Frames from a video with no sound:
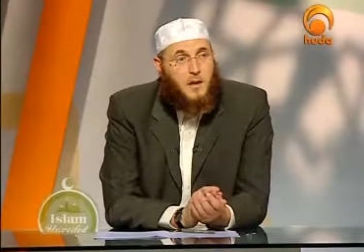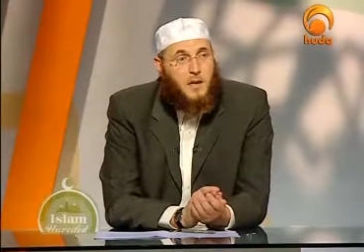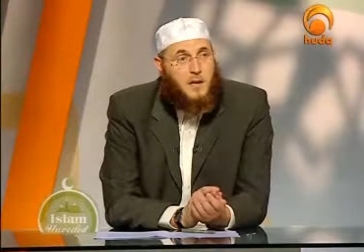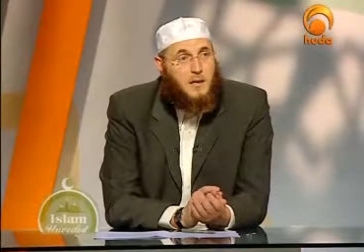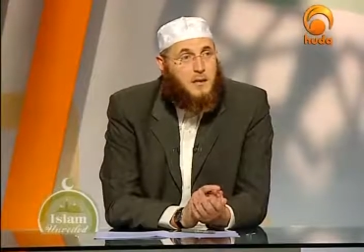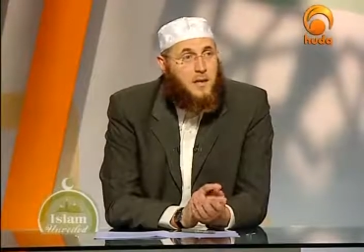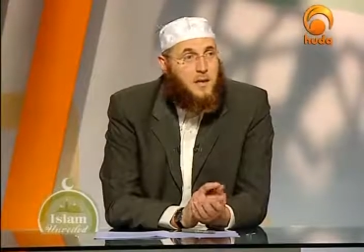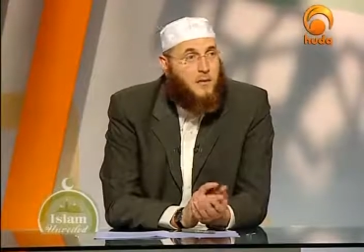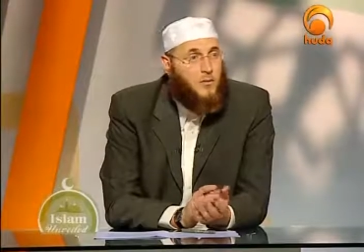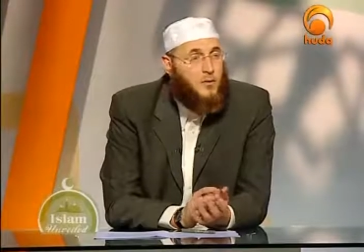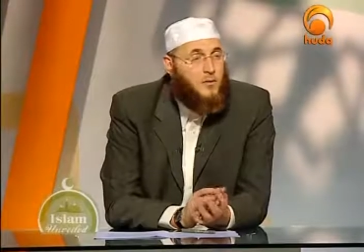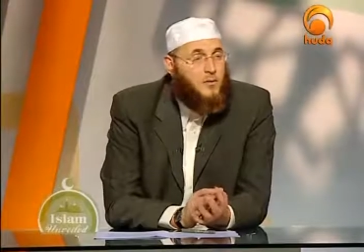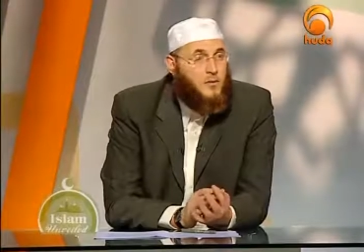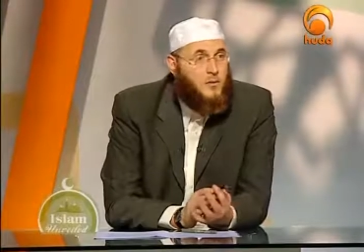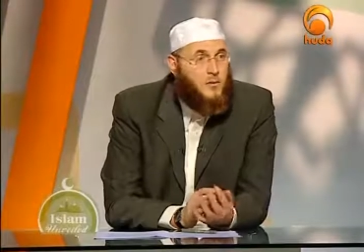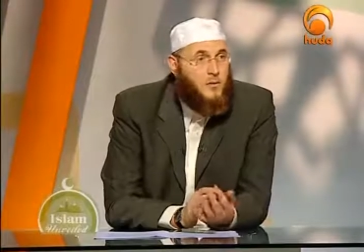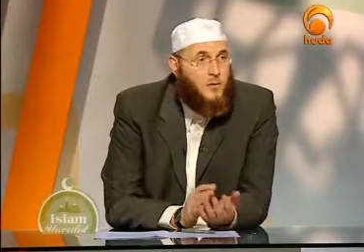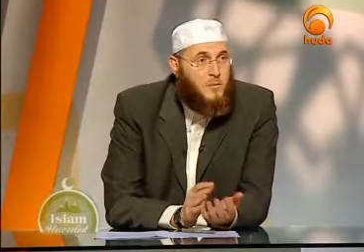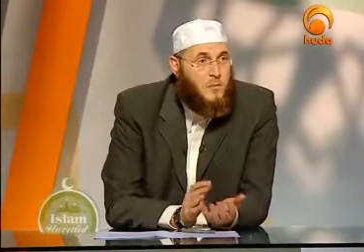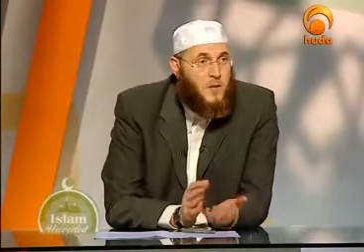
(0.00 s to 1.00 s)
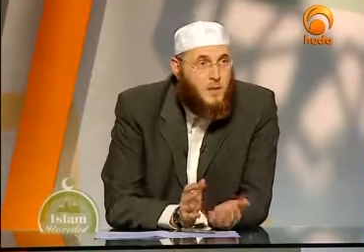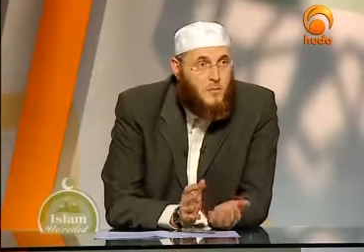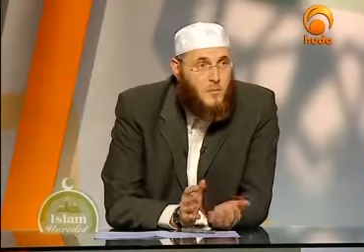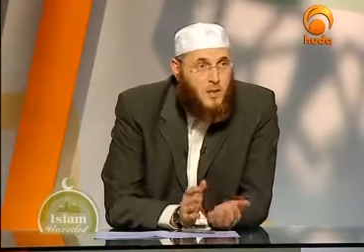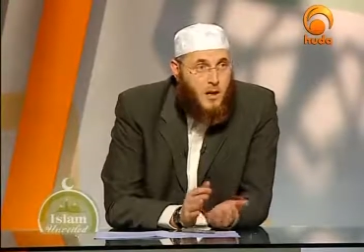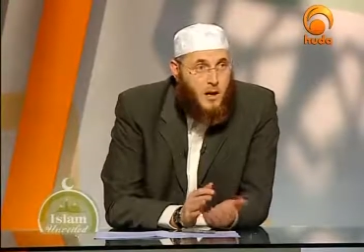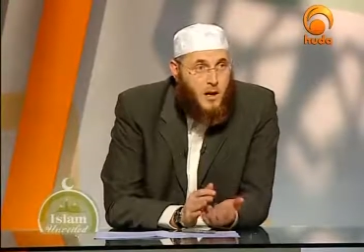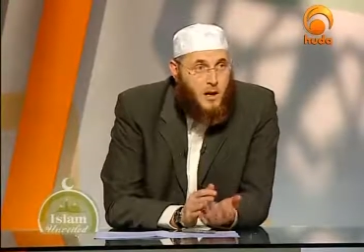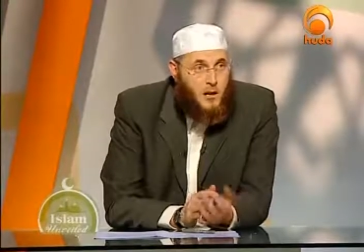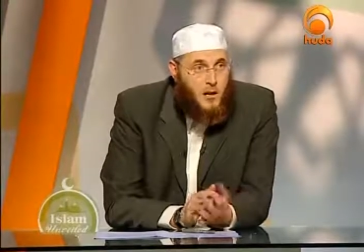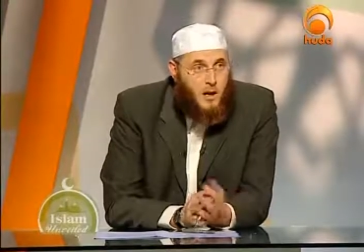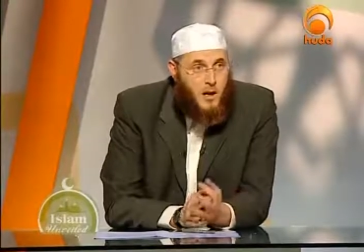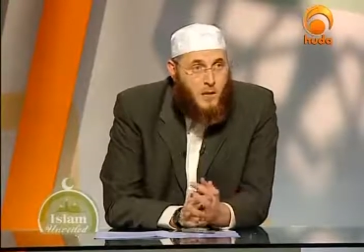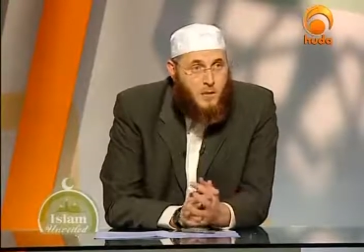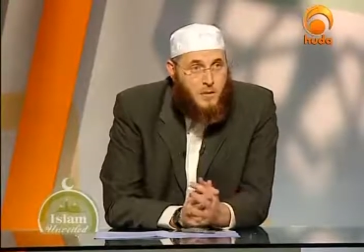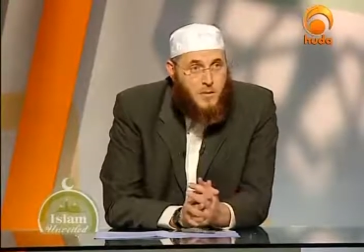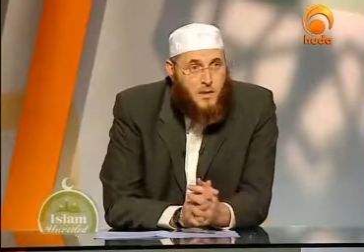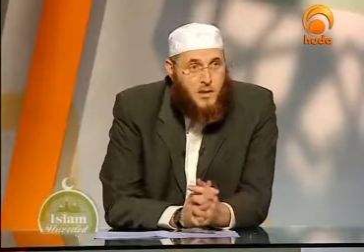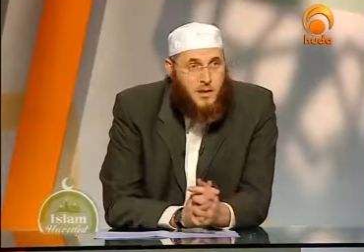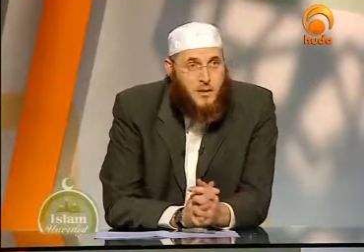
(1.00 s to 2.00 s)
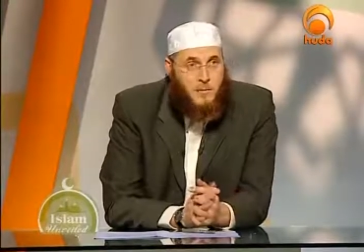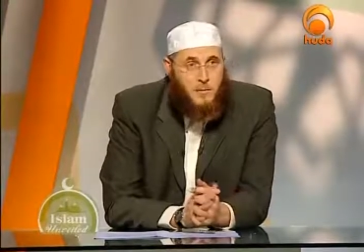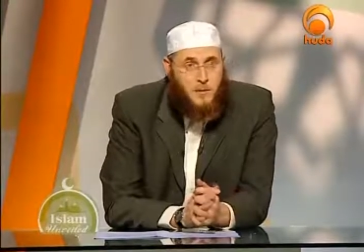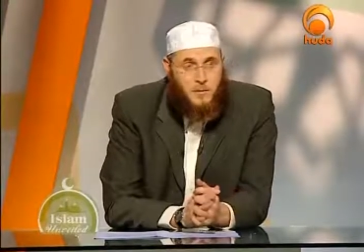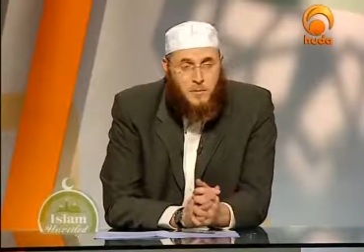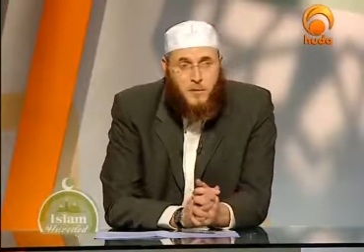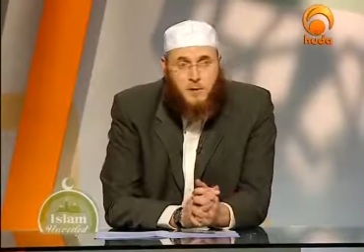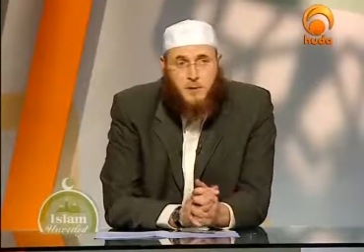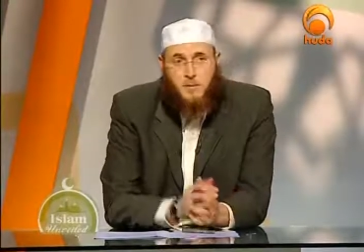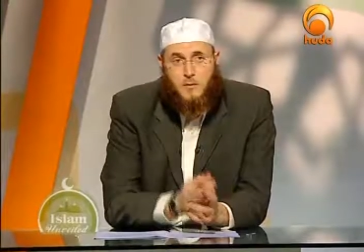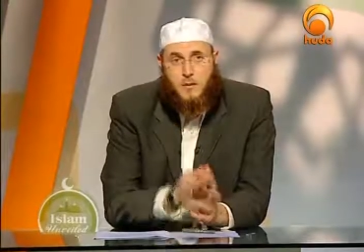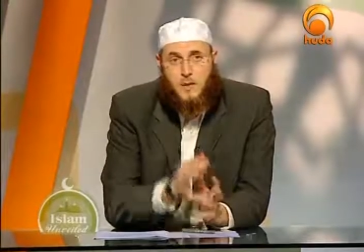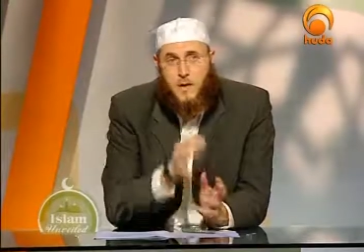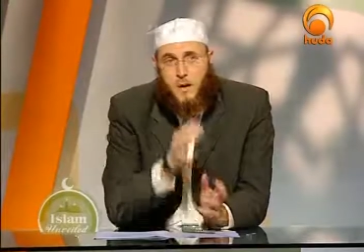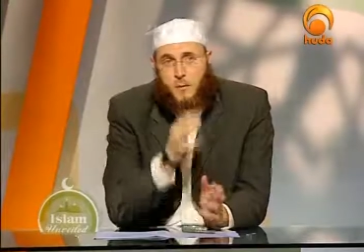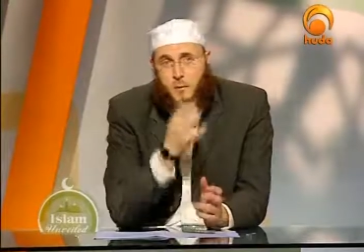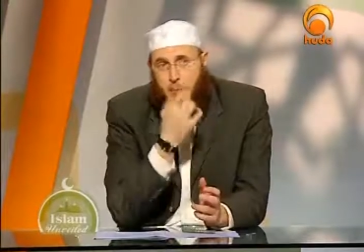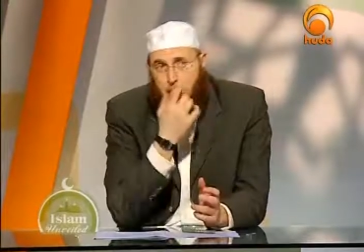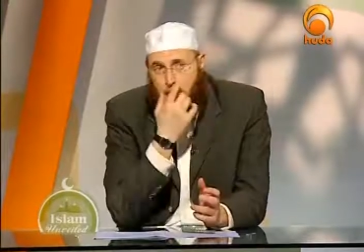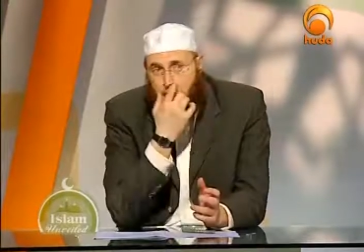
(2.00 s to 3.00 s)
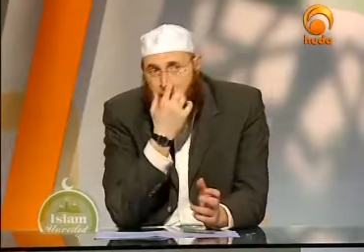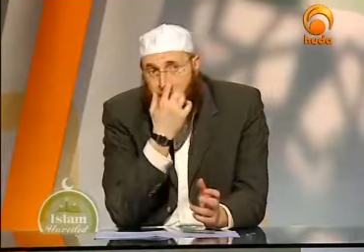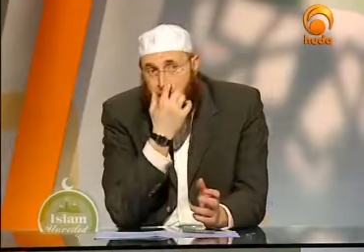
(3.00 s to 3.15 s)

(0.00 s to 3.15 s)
his name was Umar ibn al-Khattab, may Allah be pleased with him.